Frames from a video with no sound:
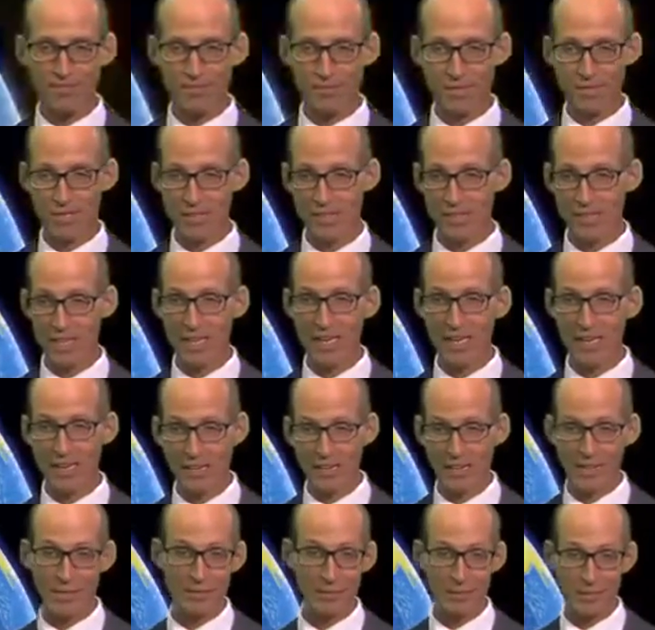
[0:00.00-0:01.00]
least I
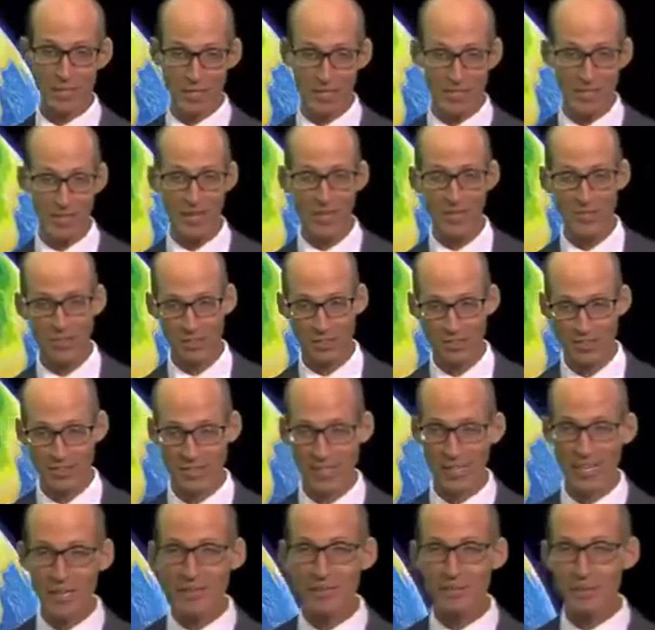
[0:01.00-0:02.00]
am getting tired of this
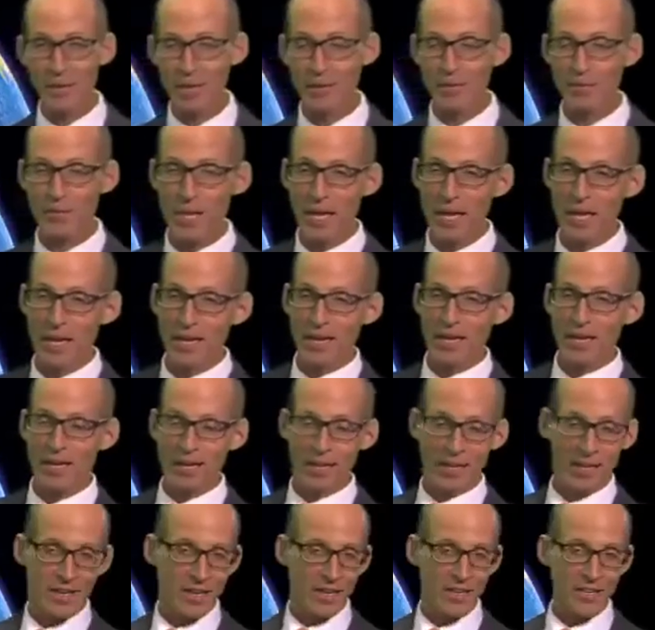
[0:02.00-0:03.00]
heat, but
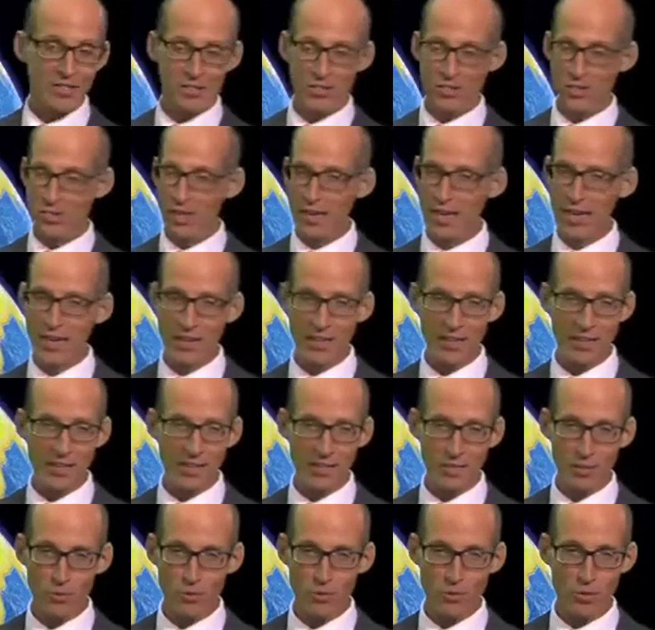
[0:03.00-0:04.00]
it's July. You
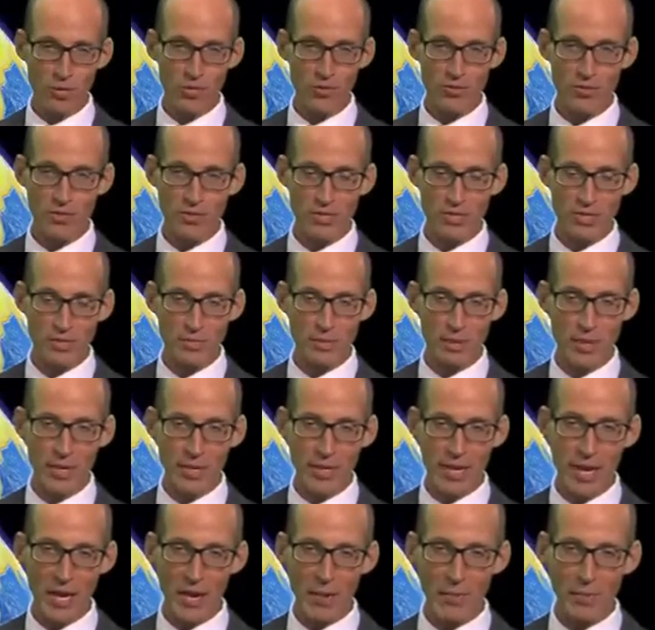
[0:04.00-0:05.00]
know, we're used to this by
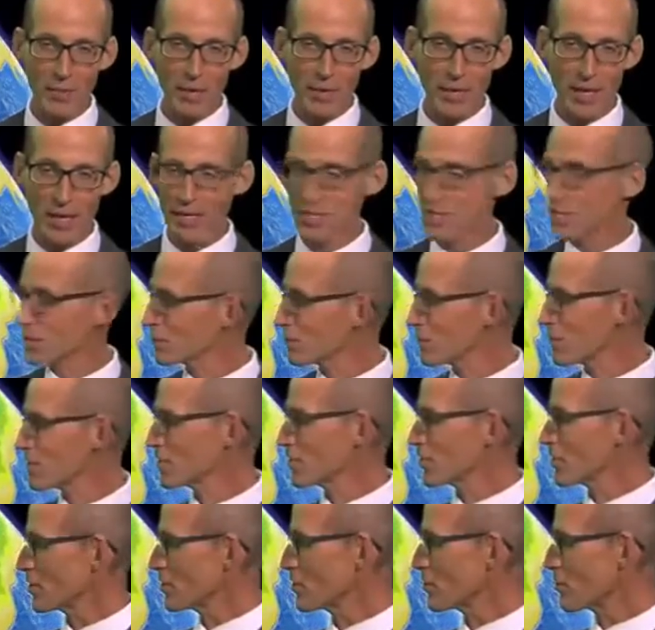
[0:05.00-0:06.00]
now, but I just want to
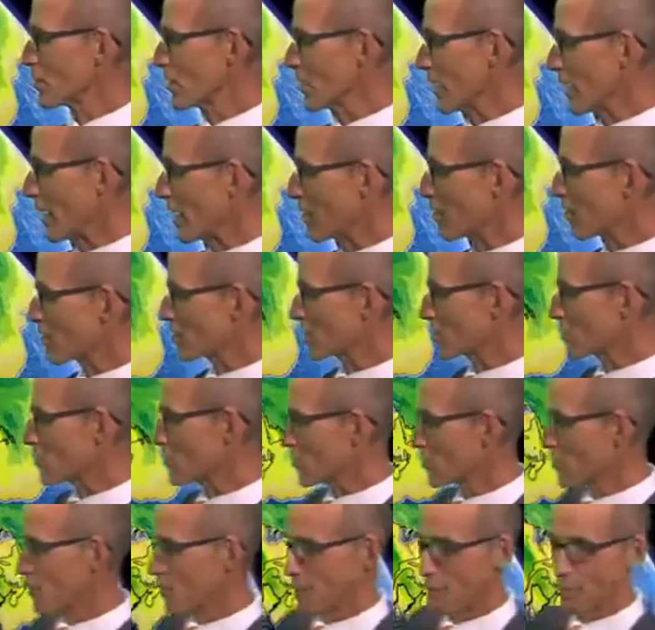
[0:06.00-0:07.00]
show you where the air is going
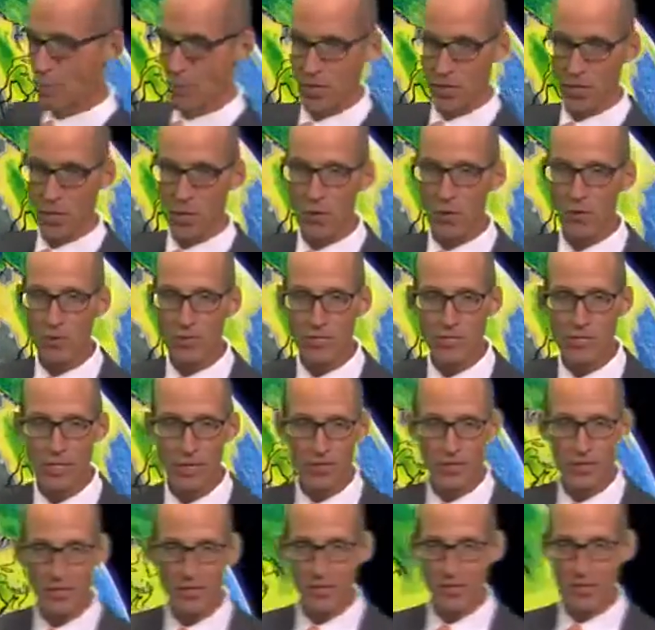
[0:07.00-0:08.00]
to be below
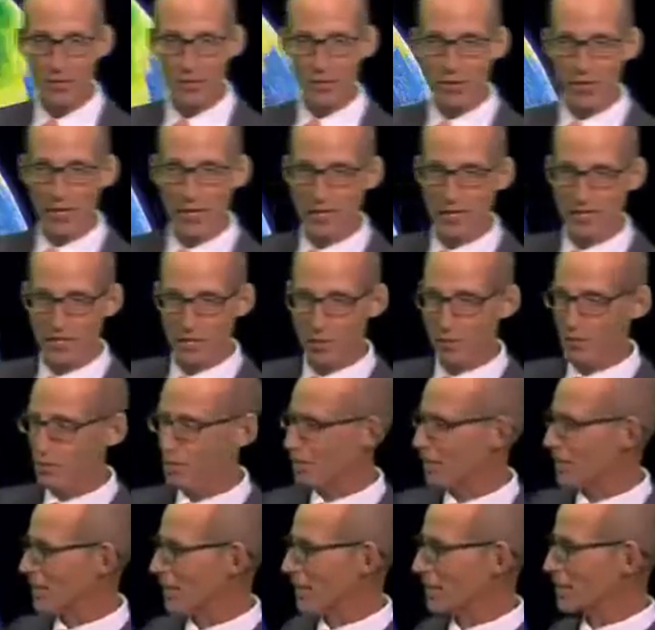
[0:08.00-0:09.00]
70 degrees over
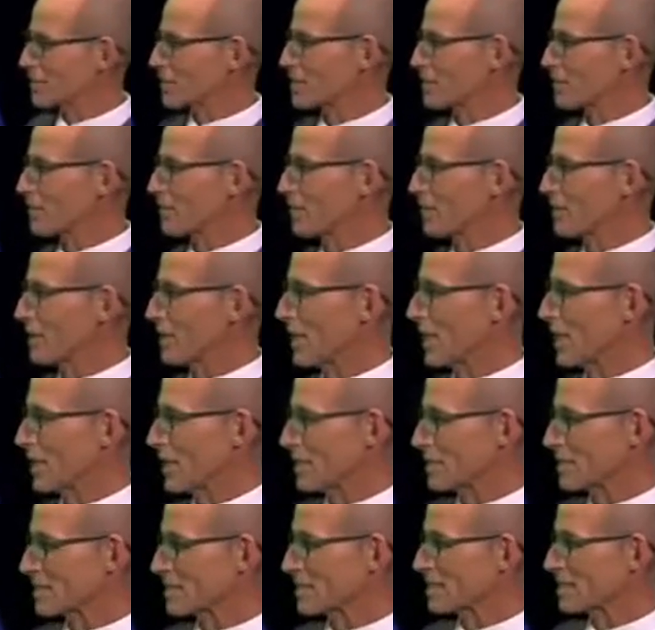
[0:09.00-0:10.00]
the next seven
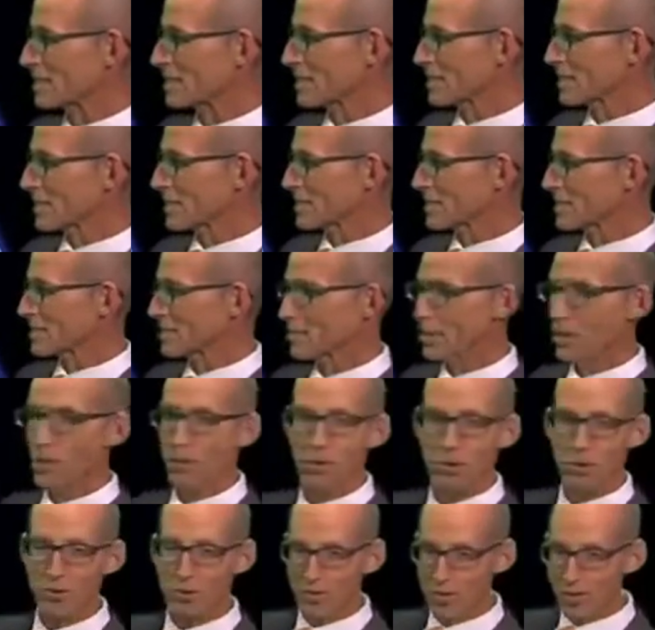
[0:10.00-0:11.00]
days.
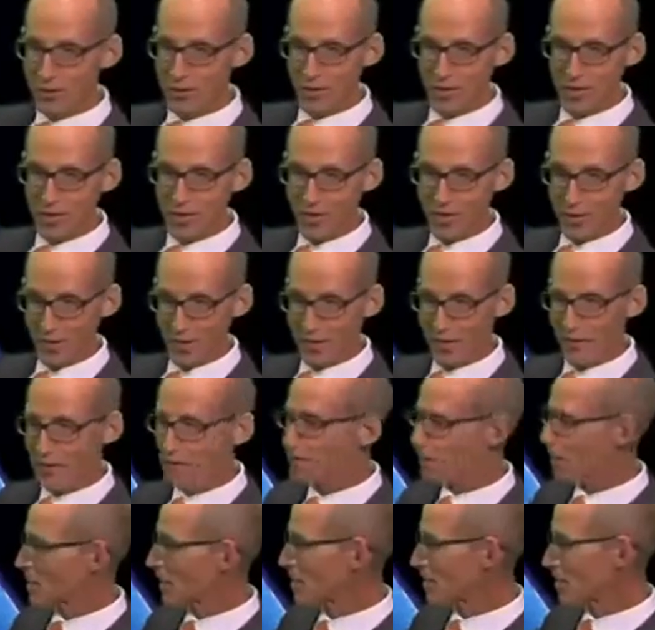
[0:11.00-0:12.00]
Nowhere near here.
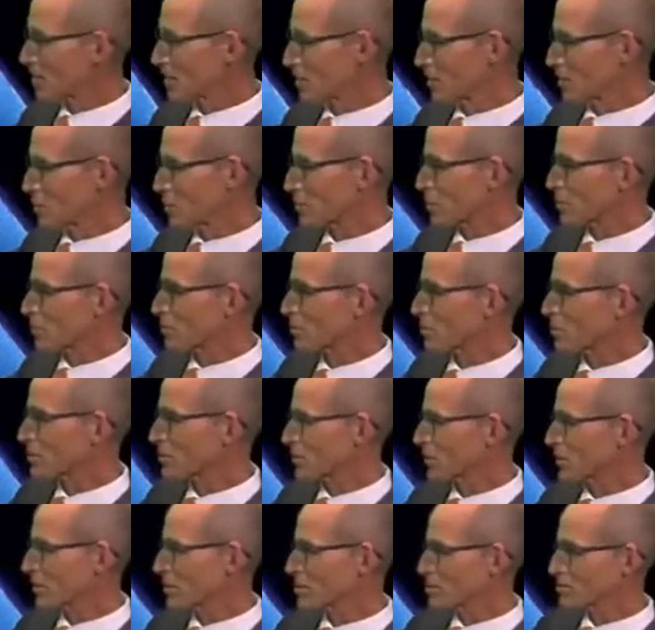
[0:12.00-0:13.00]
The northern tier of
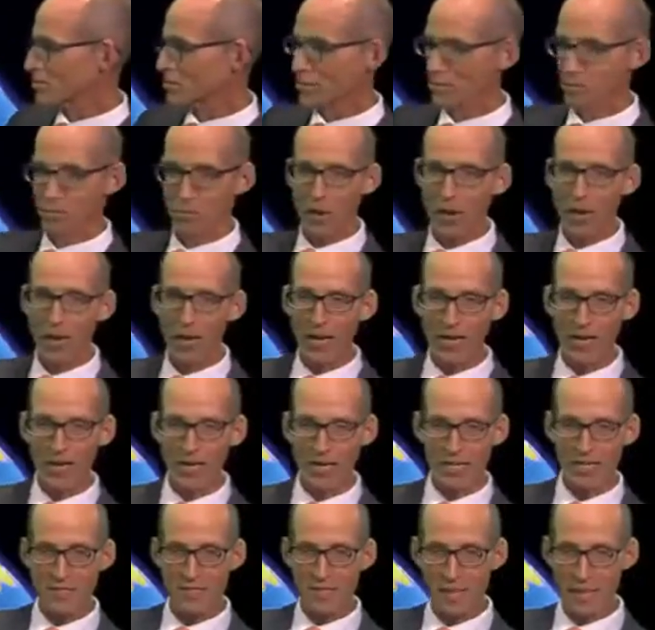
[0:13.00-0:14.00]
the country, the
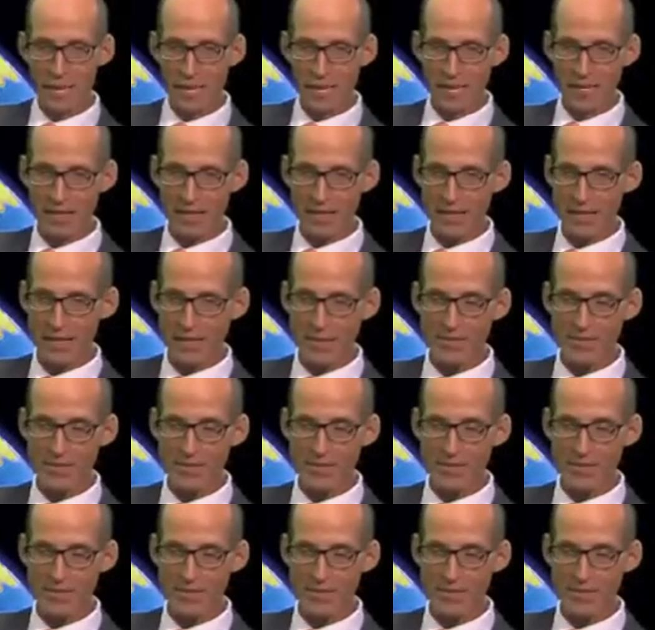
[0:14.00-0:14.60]
Rockies, Canada,